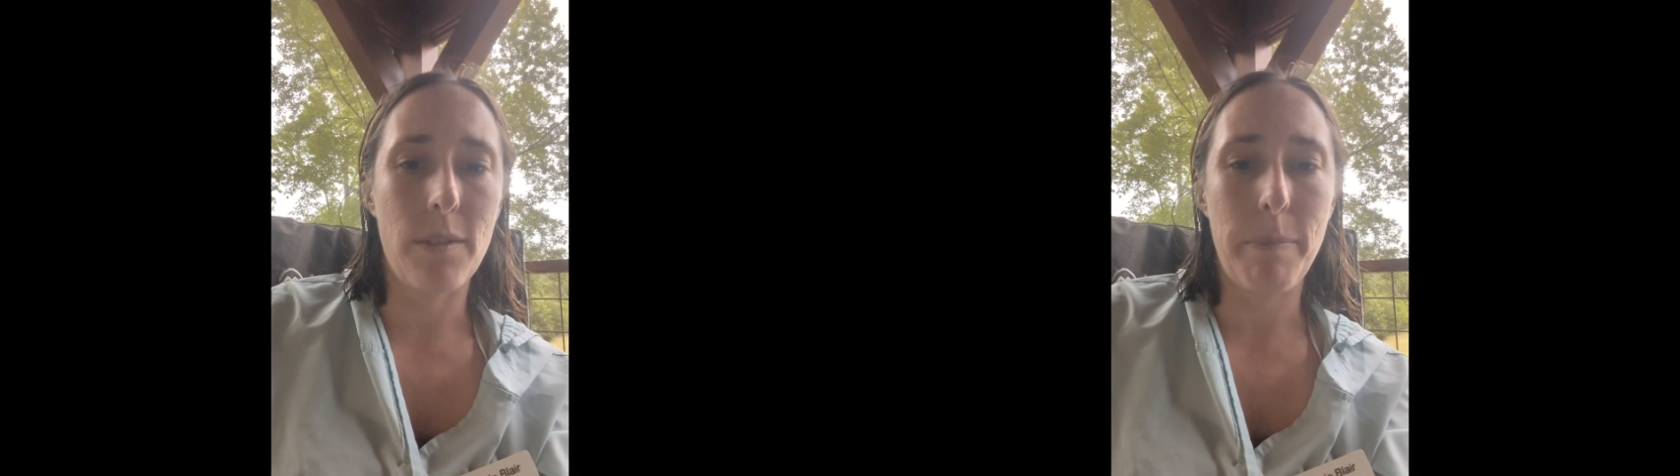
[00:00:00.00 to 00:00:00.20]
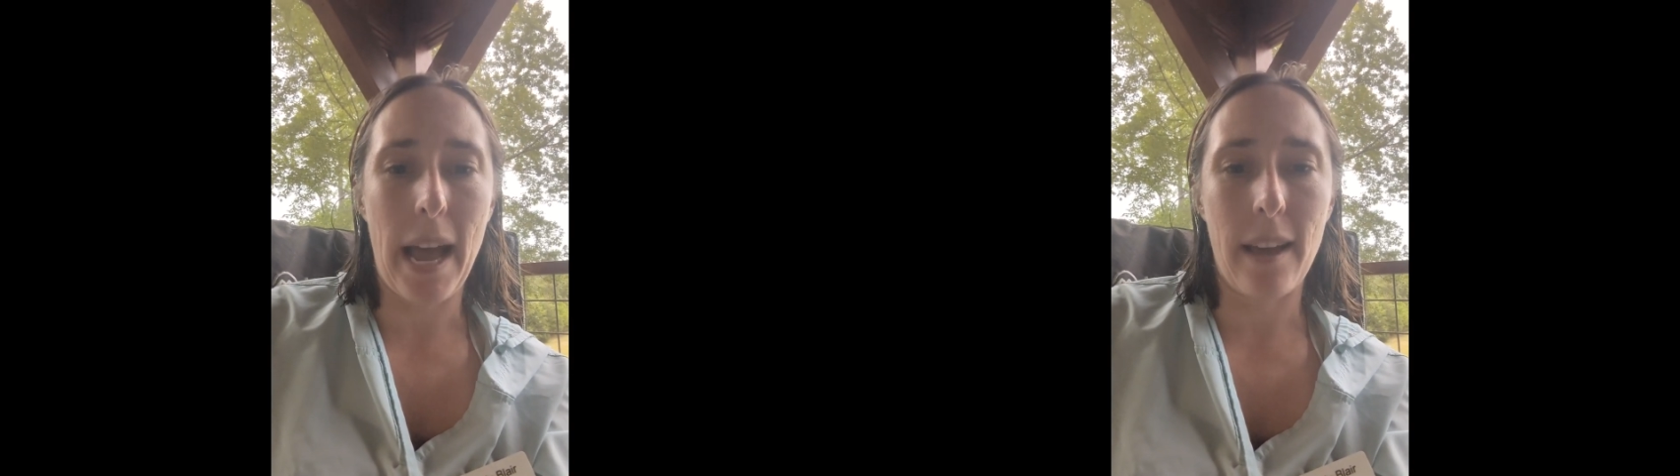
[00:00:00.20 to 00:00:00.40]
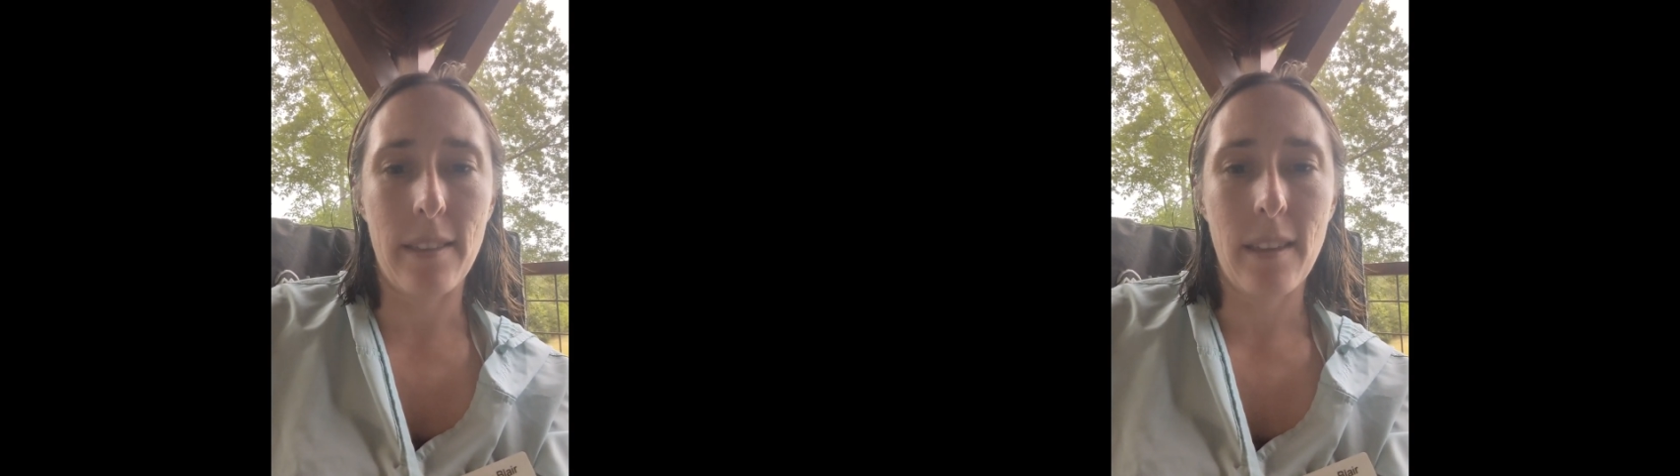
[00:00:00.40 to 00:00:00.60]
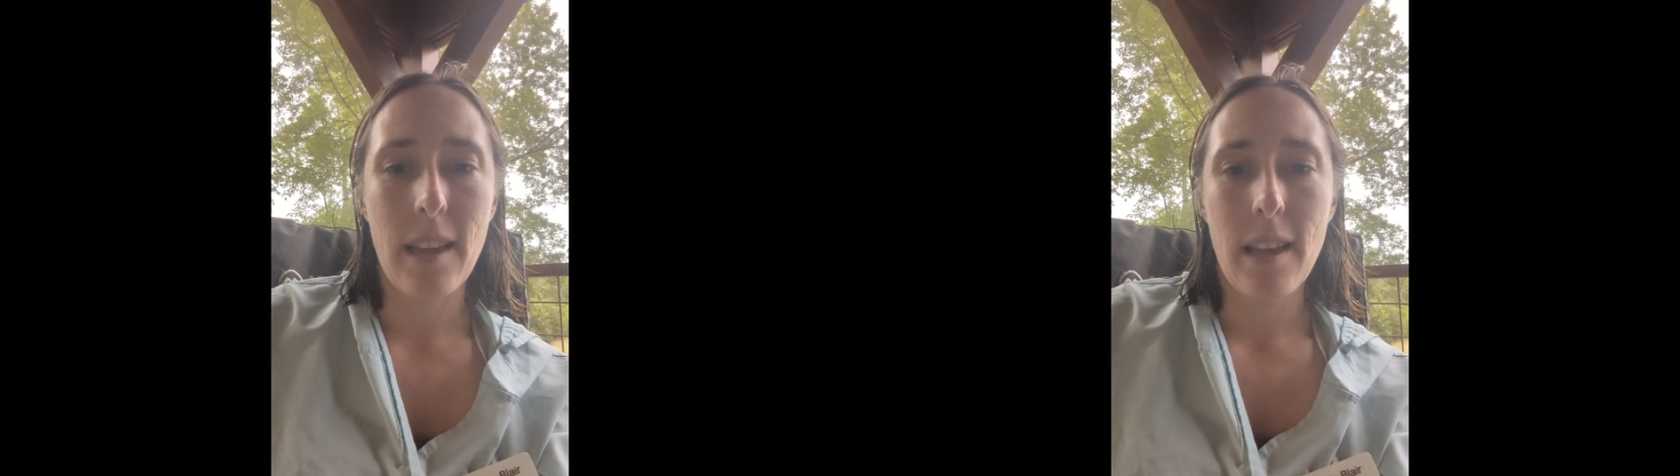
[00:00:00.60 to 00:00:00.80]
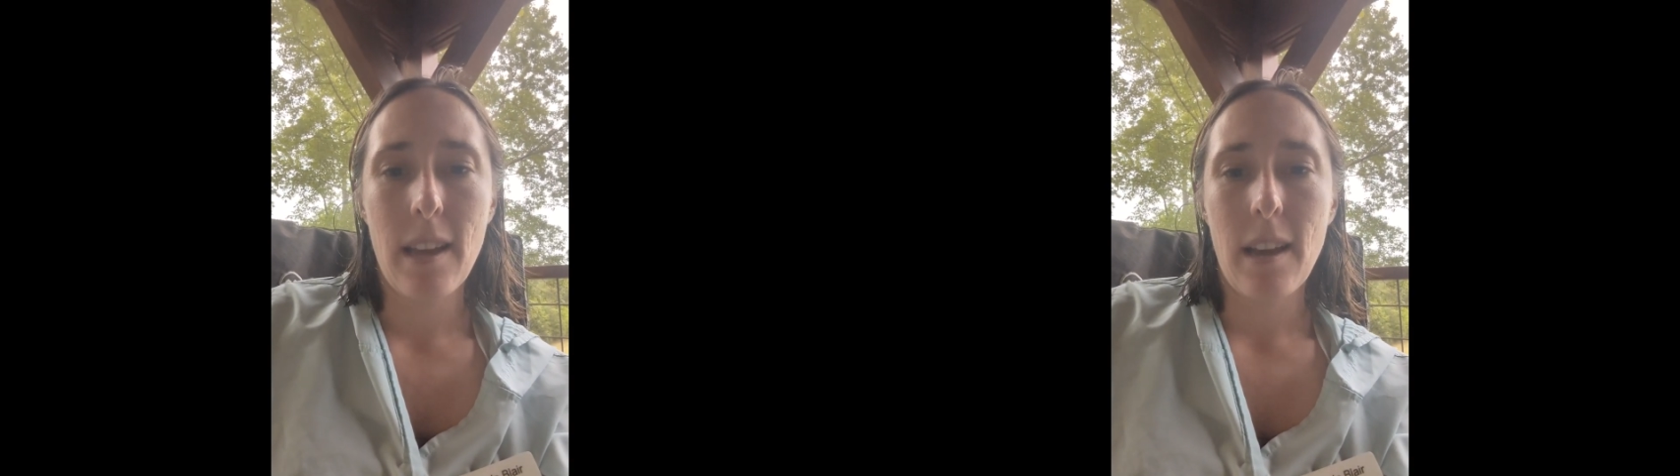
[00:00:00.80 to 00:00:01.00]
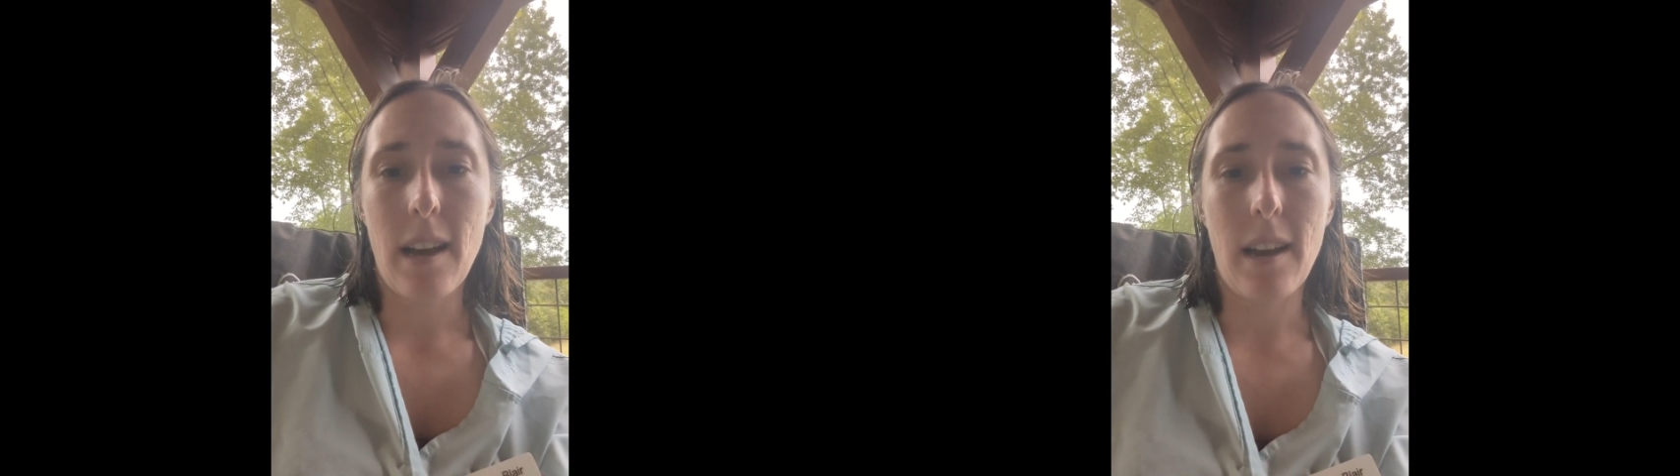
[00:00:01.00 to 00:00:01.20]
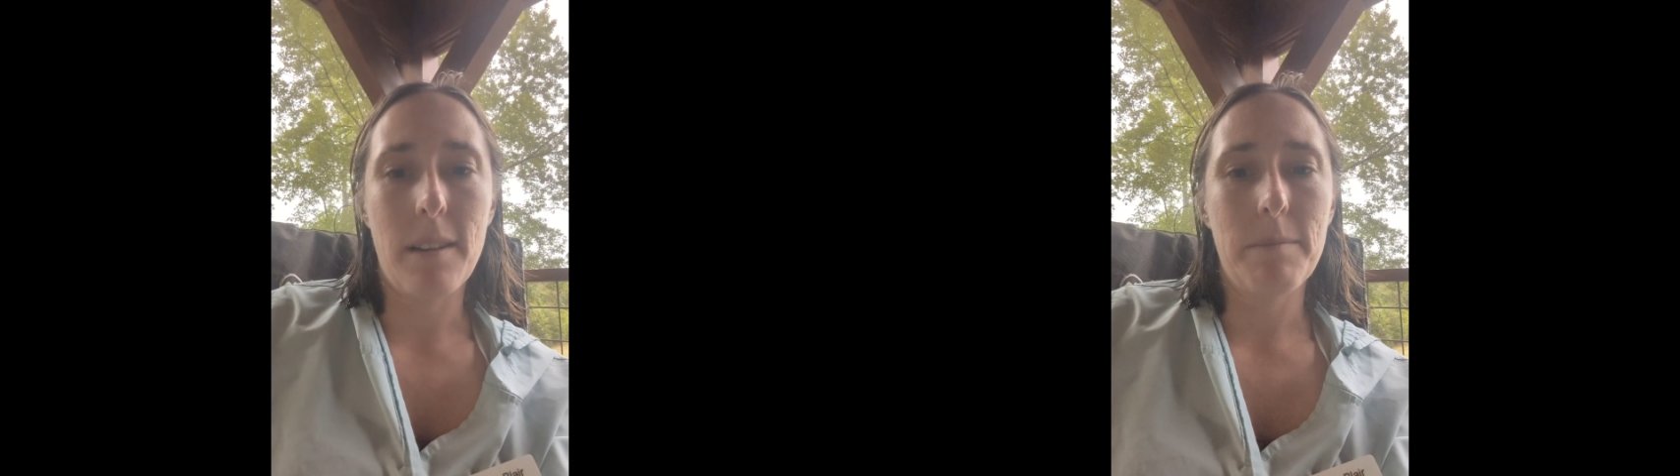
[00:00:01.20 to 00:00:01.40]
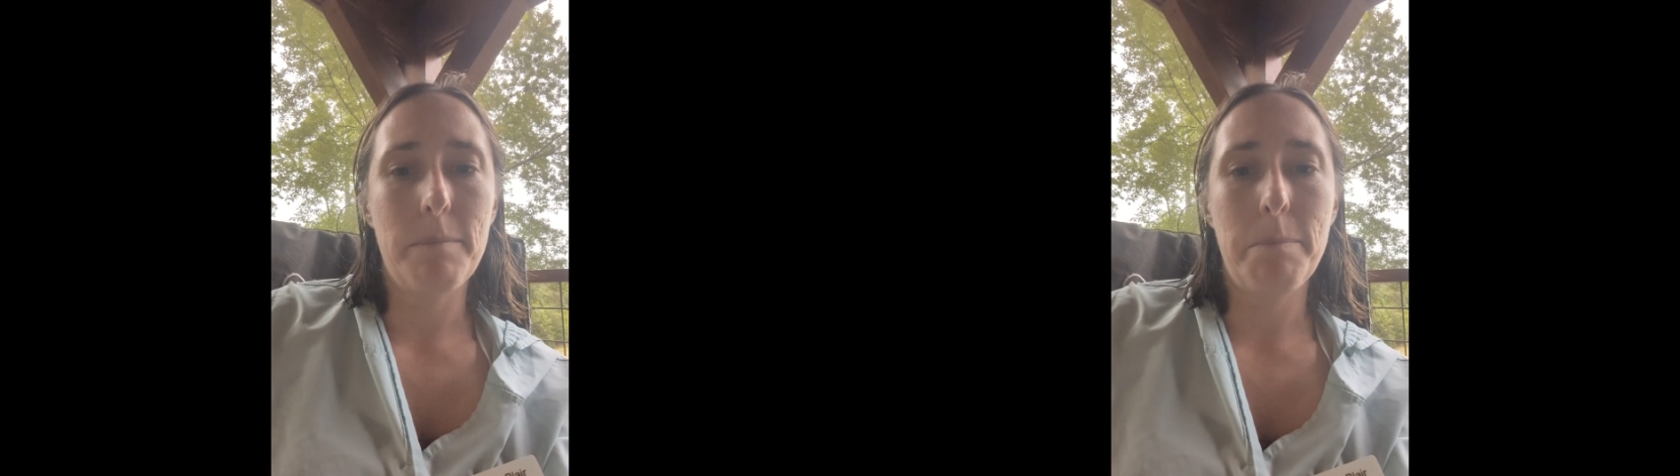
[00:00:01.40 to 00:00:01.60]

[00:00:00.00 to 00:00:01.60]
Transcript: of uh,